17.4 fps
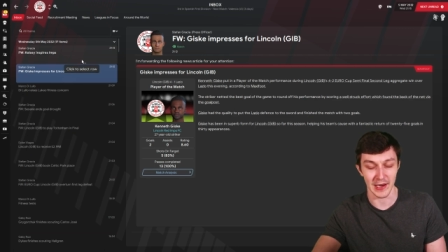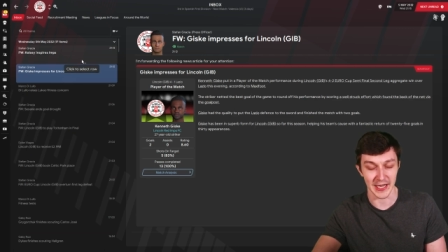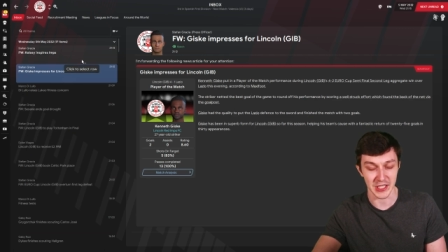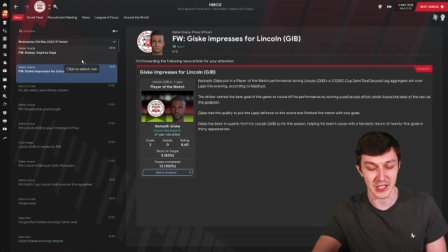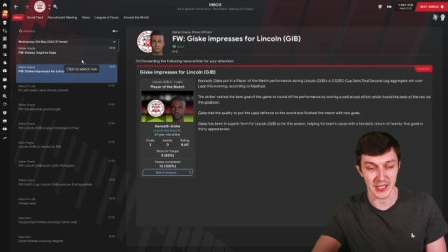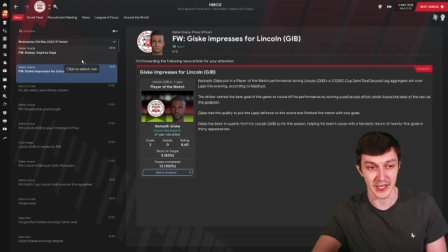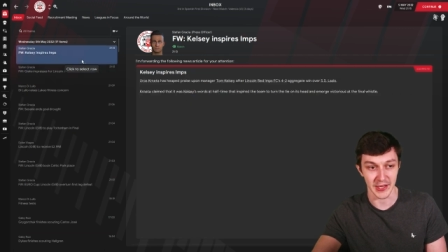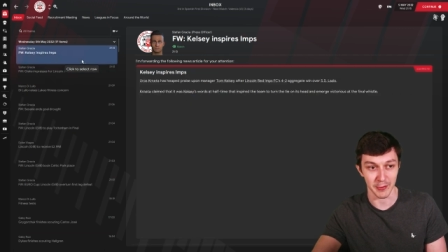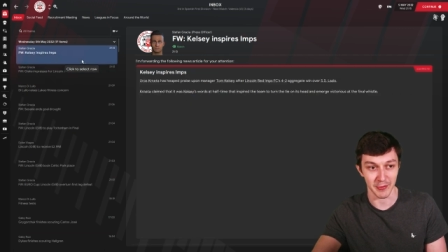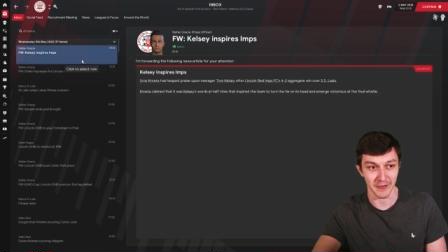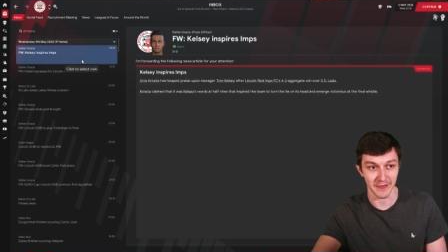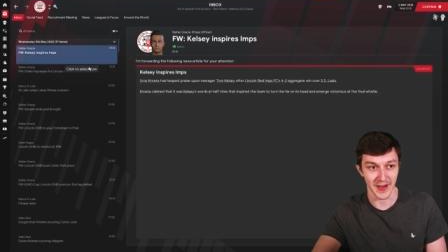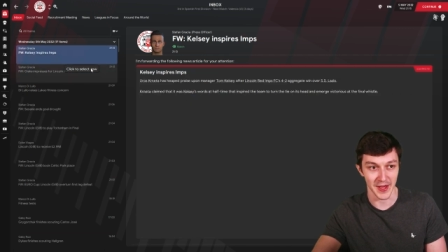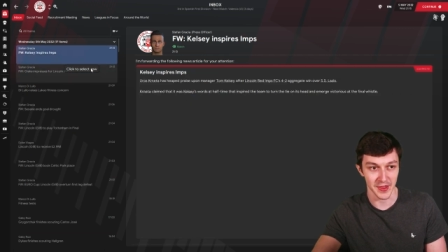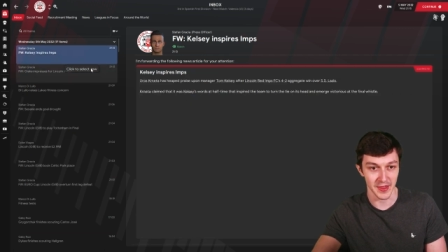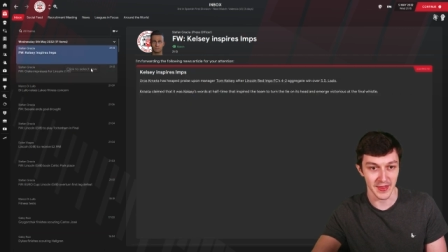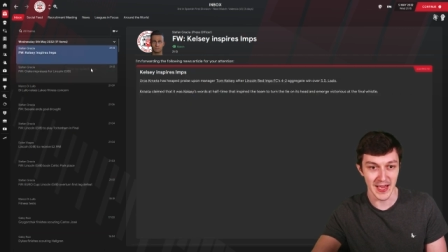actually, to be
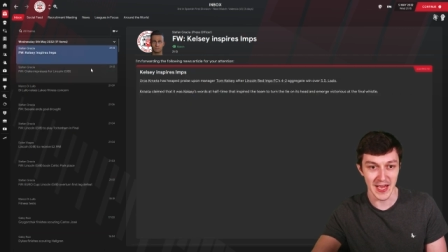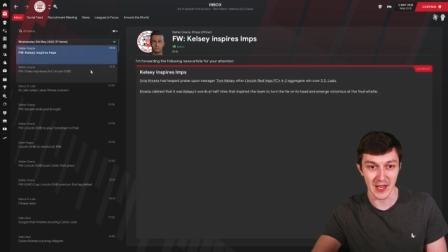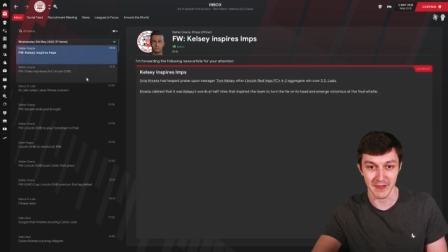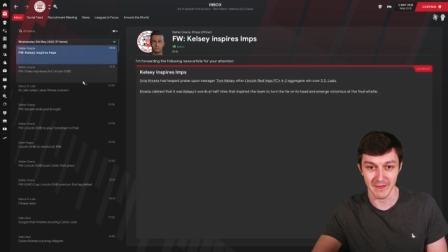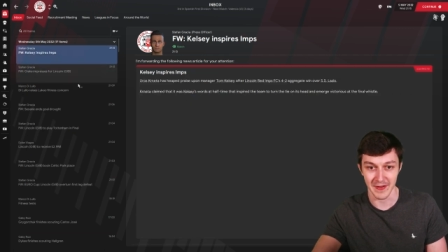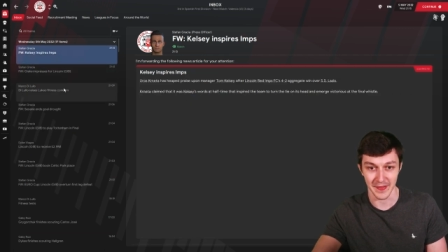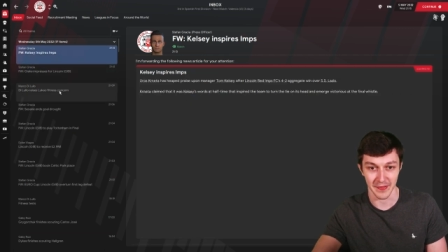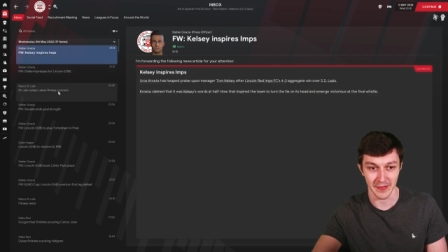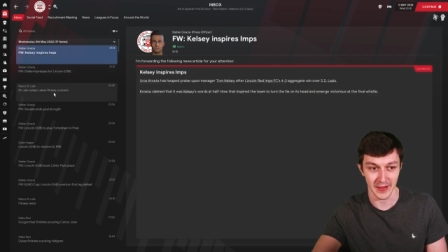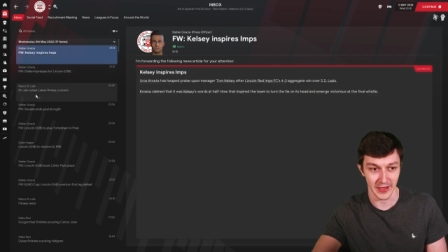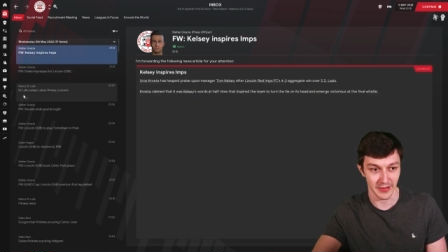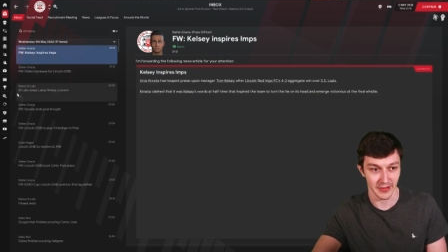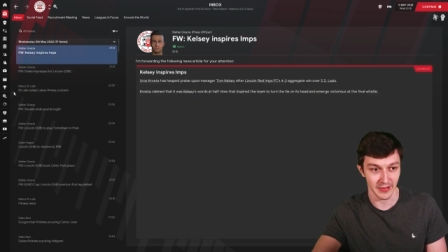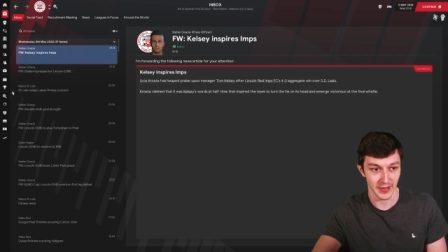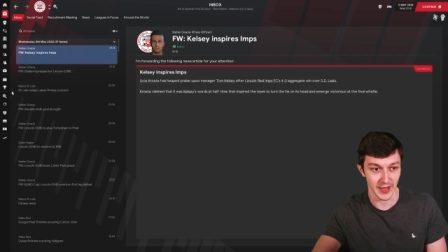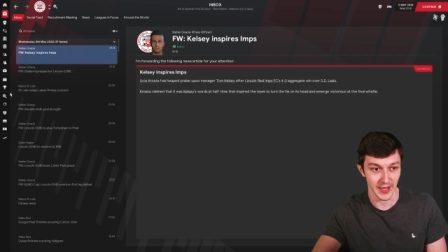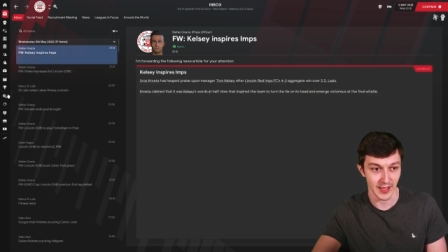fair. So that is
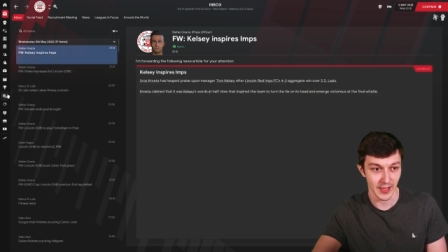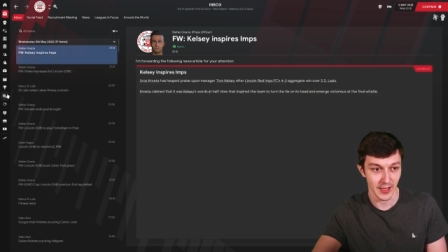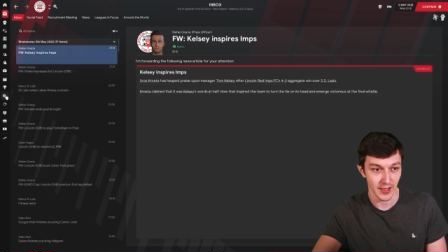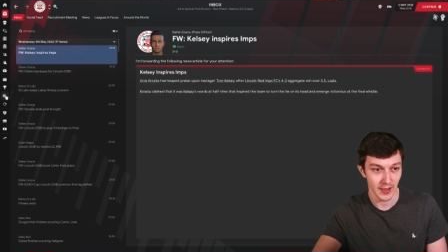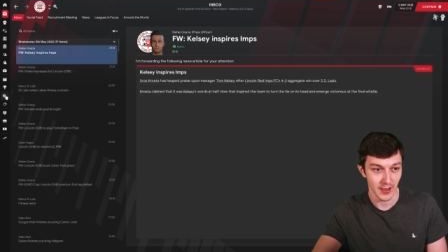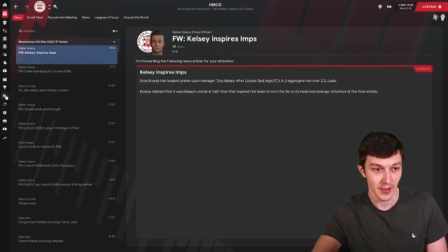fantastic.